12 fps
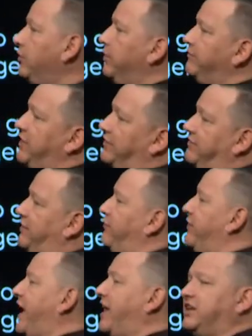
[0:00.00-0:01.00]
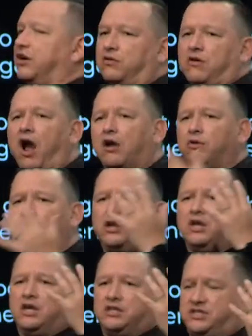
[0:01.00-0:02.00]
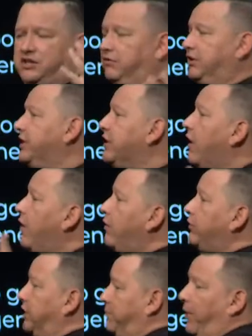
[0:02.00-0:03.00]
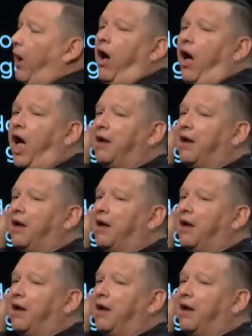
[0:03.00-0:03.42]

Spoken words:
We've done stuff with that, Nicaragua, Sierra Leone, Nepal.